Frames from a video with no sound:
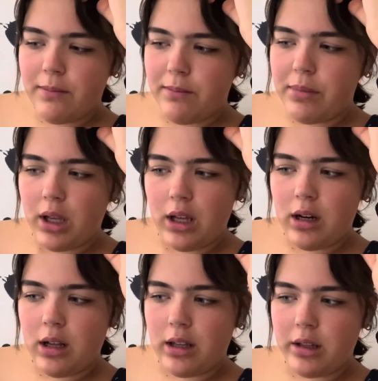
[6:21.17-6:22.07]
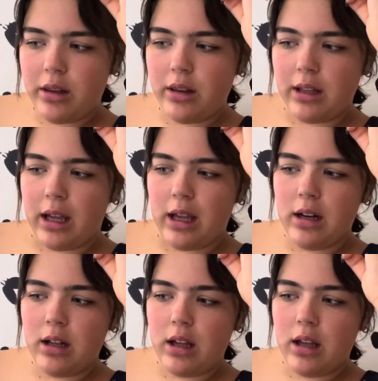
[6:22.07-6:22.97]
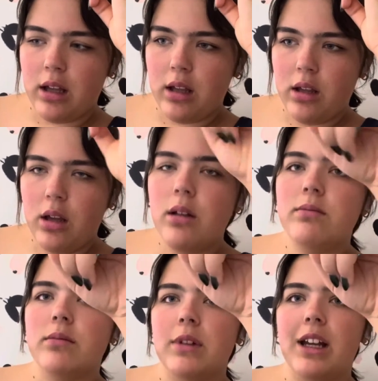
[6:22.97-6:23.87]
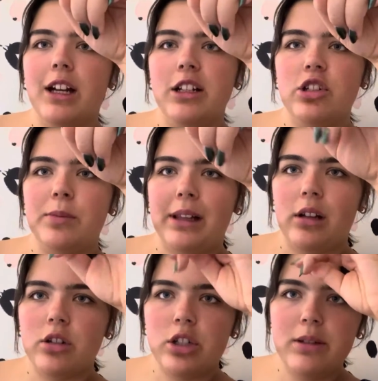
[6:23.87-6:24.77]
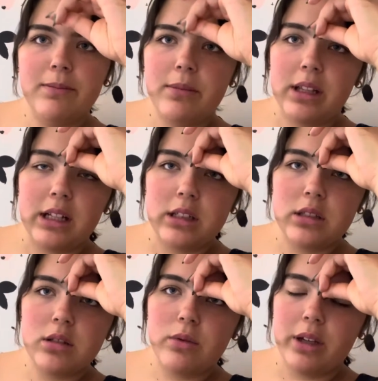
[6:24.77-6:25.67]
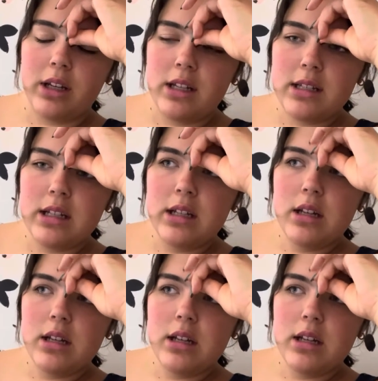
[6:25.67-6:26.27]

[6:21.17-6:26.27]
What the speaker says: But other than that, and I need to do my laundry, but that's quick and easy.